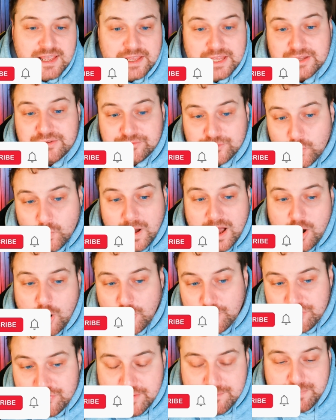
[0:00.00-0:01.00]
If you are
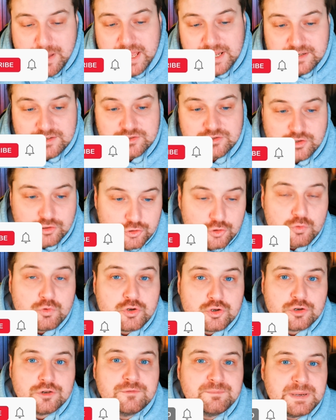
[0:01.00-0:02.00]
on the bench, you
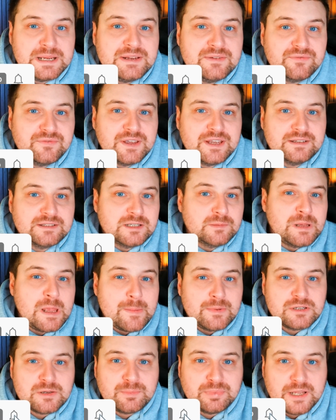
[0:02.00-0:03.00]
should be fit to be
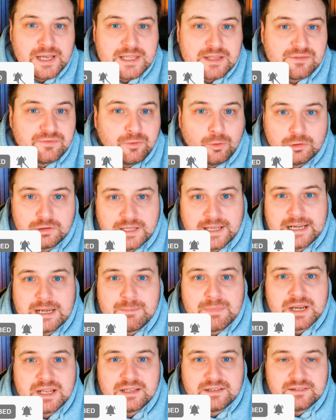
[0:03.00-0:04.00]
able to play the full
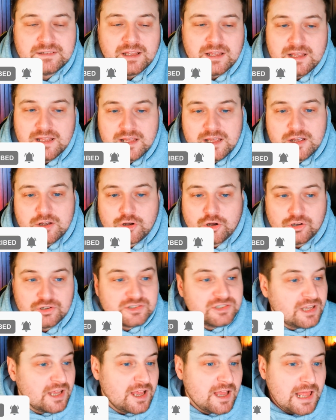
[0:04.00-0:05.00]
90 minutes.
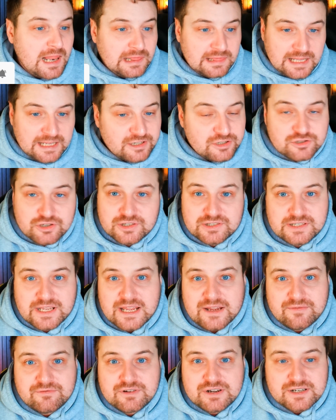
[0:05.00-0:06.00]
Because let's just
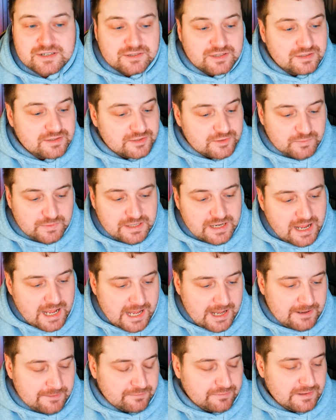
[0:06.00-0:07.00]
say, for instance, we
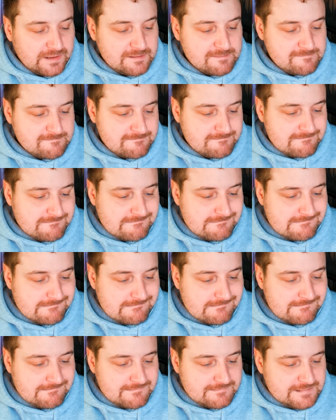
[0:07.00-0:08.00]
have...
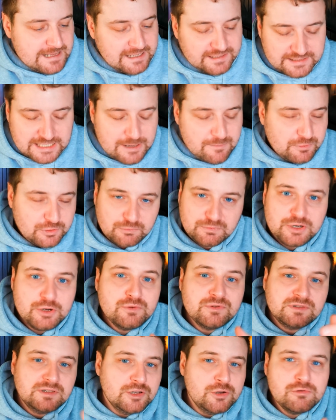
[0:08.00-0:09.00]
Let's say we
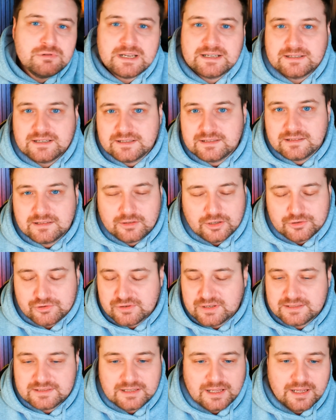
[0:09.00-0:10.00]
use Diaz and
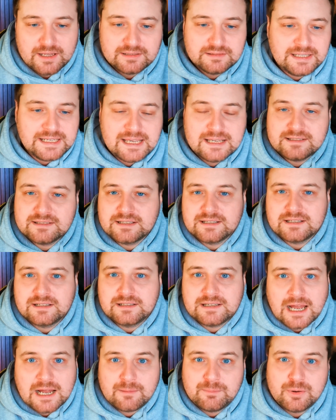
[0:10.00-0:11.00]

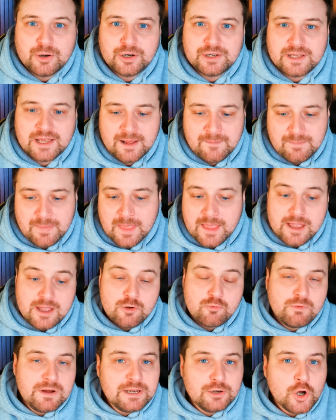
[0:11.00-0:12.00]
Gakpo, yeah?
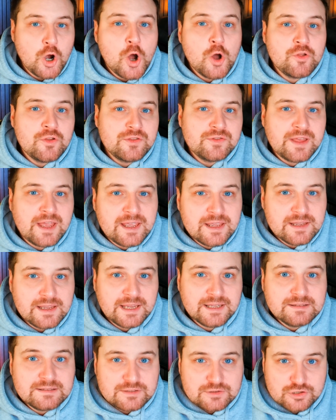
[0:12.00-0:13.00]
We know that they
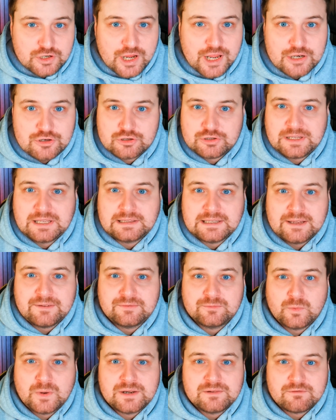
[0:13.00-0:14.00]
interchange on that
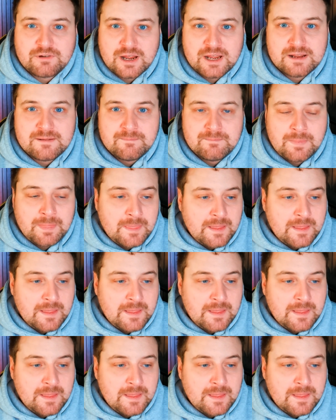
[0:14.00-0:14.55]
left wing, right?